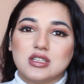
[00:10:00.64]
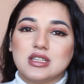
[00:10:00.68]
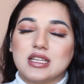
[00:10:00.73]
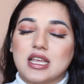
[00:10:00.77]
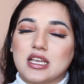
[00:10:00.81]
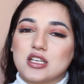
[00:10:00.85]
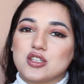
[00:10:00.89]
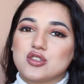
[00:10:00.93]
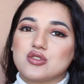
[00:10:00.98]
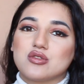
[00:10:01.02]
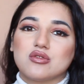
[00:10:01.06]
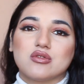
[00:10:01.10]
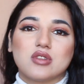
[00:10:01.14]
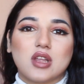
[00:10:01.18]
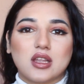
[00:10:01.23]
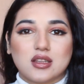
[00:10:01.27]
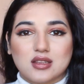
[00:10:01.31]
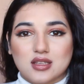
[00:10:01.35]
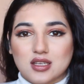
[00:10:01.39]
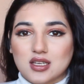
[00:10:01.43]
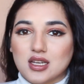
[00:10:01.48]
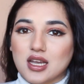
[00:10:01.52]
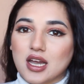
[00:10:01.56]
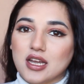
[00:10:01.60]
next to
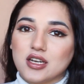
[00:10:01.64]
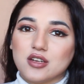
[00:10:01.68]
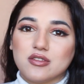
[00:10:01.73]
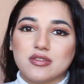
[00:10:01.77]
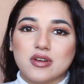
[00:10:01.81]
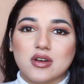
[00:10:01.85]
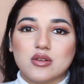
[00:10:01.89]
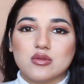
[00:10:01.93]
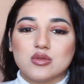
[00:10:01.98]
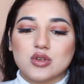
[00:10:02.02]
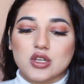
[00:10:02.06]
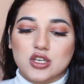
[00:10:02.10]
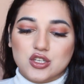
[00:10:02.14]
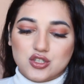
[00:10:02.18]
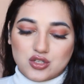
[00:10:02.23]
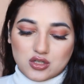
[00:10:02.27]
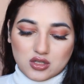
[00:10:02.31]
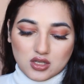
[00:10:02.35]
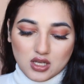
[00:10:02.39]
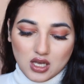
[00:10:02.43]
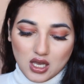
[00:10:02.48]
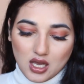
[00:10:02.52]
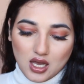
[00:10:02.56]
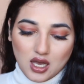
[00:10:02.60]
nothing kind of
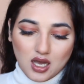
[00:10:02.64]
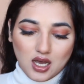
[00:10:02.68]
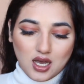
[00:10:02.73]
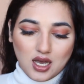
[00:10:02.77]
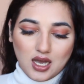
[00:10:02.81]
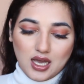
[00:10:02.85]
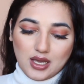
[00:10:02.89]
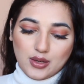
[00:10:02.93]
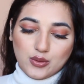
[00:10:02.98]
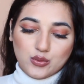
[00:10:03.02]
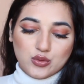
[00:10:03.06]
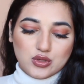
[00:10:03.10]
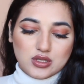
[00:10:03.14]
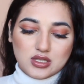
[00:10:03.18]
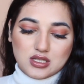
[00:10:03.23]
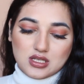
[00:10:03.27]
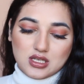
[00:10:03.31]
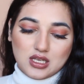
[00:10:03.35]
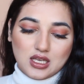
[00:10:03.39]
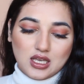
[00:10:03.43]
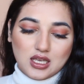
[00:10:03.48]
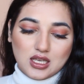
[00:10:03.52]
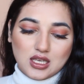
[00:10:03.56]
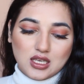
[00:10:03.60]
foundation, I would
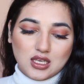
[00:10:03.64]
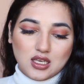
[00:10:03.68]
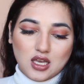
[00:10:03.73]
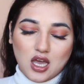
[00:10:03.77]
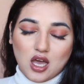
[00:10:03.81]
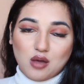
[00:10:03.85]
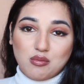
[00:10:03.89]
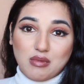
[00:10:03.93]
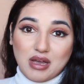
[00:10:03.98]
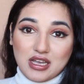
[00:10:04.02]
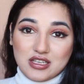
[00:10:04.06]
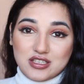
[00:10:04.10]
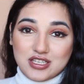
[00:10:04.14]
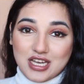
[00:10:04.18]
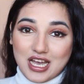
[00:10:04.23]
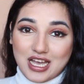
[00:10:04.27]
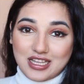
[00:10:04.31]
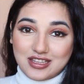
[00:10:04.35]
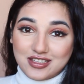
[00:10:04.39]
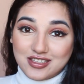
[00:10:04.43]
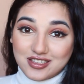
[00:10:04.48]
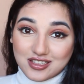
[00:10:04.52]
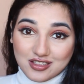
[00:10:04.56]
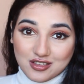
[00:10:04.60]
say my
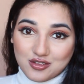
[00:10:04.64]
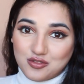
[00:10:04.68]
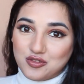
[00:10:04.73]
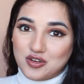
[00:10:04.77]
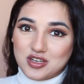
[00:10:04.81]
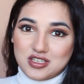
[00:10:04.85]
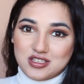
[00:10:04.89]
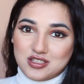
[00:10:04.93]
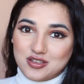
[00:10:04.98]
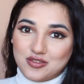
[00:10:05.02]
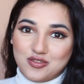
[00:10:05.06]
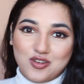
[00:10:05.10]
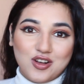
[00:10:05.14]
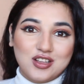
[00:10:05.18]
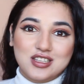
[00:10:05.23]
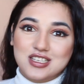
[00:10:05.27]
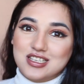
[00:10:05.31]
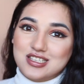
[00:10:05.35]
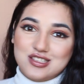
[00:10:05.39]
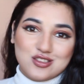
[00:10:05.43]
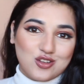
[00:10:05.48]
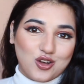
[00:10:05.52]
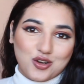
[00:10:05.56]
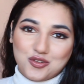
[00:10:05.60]
channel first of all
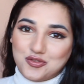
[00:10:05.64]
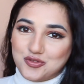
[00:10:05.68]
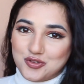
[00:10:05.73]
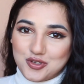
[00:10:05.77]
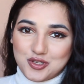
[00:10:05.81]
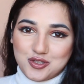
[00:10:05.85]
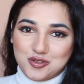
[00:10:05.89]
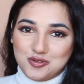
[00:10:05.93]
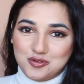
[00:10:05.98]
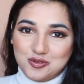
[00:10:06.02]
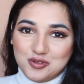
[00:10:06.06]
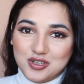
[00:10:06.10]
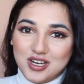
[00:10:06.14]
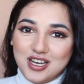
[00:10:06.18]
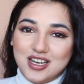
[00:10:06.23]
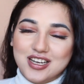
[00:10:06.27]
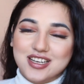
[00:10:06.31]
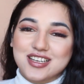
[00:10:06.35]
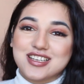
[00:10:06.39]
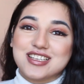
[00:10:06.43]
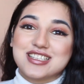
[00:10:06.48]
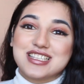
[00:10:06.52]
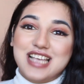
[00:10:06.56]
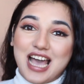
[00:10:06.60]
is not for you,
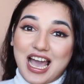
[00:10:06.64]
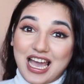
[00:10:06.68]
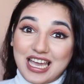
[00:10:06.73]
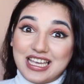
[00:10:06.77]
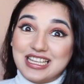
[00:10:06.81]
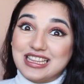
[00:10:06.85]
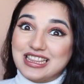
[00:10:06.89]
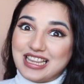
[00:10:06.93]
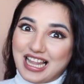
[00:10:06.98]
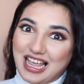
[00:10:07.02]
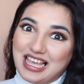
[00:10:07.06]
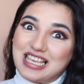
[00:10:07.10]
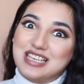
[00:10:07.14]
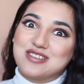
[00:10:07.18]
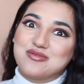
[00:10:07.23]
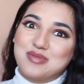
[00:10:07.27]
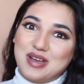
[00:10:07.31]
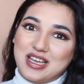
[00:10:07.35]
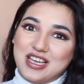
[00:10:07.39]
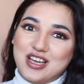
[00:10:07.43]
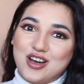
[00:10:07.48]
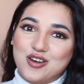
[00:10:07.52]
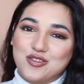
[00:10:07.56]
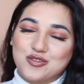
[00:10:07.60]
because I like
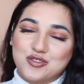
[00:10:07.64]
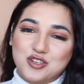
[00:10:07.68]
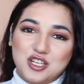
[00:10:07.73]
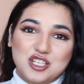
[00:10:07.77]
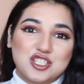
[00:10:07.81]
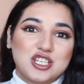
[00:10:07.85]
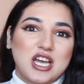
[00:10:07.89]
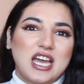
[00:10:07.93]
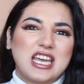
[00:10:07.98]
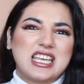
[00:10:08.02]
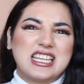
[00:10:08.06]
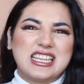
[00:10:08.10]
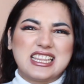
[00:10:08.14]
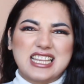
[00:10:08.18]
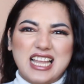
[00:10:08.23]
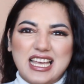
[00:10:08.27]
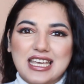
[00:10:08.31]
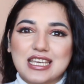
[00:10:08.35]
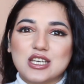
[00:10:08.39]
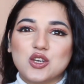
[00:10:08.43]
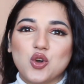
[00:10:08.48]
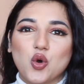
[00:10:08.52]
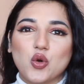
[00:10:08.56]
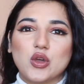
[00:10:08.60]
my coverage, I
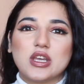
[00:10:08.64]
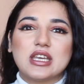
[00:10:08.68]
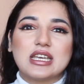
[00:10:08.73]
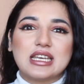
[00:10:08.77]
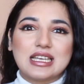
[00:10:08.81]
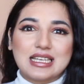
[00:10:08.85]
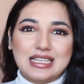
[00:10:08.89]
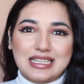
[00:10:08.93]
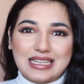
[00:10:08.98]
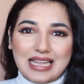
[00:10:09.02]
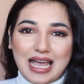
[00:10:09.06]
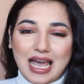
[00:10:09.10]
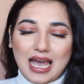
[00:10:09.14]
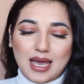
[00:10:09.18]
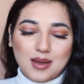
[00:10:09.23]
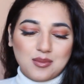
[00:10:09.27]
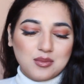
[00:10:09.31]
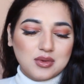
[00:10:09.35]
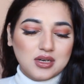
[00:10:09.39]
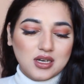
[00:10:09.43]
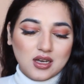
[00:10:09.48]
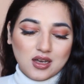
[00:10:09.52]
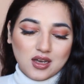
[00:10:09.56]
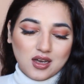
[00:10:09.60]
like going
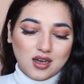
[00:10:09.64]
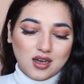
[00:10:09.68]
glam.